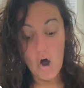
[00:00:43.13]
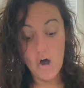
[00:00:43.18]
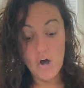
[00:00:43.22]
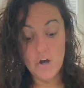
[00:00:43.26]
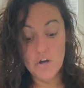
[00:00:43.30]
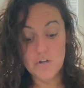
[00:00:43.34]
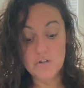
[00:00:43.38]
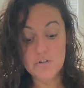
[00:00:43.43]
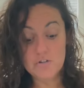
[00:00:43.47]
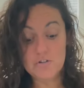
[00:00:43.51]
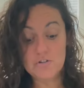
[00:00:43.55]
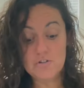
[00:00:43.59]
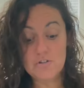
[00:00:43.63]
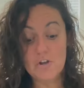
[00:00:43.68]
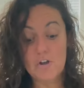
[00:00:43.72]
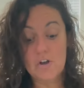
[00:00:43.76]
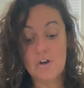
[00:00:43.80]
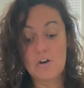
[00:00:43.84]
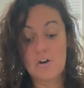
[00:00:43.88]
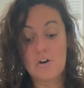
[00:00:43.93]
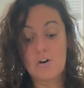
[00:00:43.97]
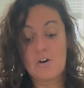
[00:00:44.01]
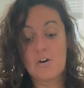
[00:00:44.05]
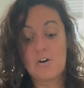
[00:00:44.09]

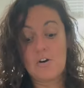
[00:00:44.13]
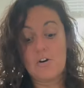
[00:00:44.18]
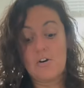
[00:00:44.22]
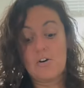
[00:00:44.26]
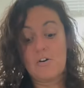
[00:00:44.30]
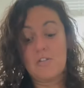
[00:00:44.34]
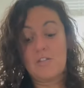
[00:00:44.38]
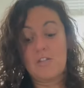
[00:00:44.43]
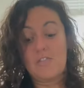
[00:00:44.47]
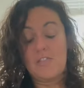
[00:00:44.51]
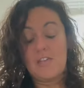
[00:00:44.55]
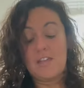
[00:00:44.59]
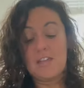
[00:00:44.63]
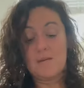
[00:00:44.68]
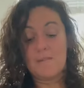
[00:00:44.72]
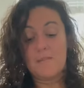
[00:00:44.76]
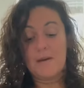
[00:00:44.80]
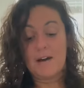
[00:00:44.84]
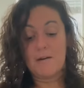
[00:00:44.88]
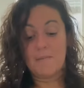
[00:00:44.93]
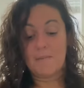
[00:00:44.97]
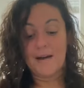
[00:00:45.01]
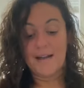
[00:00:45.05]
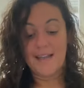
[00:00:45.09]
So the thing
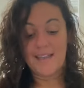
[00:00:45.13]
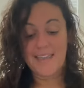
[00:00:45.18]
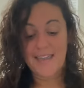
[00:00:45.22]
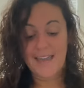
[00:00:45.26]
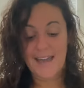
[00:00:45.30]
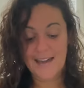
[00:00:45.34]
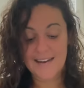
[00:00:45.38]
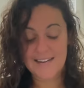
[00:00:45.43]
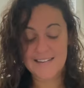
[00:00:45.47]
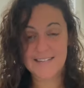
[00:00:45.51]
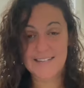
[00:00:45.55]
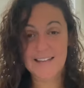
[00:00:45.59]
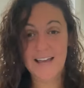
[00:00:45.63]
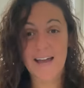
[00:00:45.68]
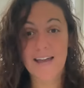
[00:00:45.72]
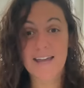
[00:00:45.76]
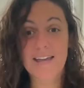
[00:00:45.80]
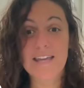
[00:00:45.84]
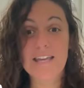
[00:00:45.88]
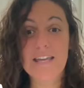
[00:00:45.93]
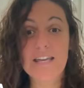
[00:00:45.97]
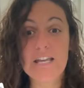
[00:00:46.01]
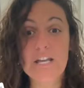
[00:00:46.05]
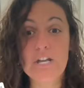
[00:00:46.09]
about my cat is that
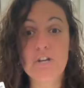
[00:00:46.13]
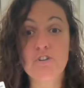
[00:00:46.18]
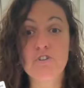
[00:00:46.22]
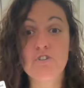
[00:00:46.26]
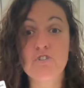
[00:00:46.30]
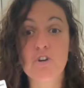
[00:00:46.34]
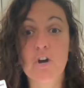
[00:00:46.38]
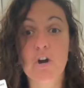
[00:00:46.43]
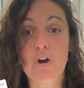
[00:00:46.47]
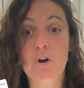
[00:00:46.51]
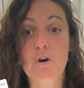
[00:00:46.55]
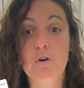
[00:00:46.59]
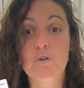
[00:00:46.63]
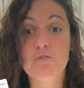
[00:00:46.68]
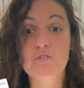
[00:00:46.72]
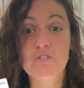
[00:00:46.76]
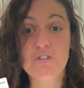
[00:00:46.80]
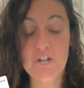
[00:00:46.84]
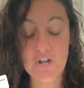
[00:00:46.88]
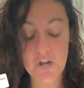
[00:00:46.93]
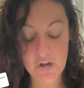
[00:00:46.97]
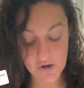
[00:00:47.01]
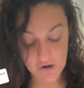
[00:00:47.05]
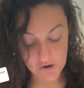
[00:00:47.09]
he shows
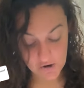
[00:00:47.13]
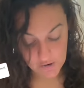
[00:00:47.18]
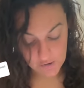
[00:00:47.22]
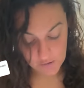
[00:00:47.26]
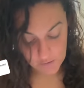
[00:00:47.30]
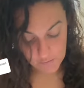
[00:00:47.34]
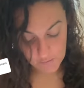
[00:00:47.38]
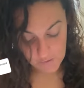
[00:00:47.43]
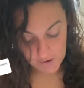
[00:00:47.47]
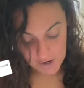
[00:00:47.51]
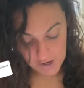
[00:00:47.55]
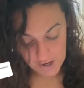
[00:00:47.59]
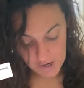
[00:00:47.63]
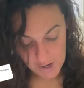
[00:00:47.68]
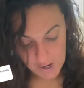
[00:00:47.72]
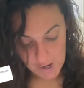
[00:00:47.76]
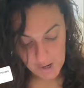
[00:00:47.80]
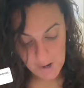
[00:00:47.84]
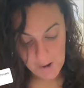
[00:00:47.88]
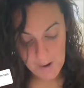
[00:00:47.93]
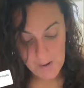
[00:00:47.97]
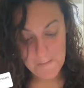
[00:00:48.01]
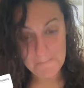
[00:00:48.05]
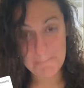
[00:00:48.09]
no
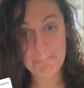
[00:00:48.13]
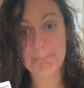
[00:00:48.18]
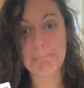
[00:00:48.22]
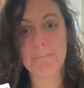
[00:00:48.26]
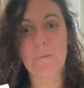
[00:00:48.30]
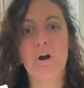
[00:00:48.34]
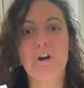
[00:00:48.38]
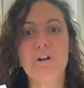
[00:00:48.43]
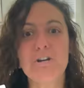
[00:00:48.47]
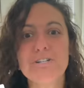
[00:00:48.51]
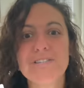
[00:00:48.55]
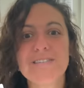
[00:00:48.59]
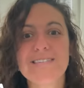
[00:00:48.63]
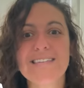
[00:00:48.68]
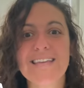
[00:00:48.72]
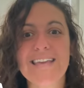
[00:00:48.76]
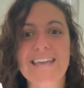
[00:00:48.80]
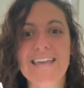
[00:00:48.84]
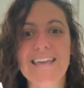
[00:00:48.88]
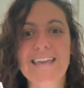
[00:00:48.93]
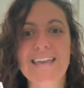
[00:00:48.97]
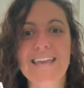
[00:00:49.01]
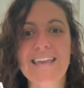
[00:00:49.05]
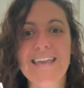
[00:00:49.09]

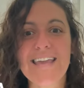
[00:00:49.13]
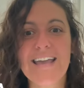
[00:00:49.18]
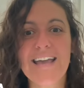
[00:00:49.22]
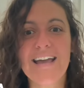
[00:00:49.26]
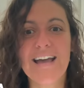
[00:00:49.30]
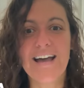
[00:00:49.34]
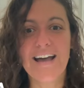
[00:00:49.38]
mercy.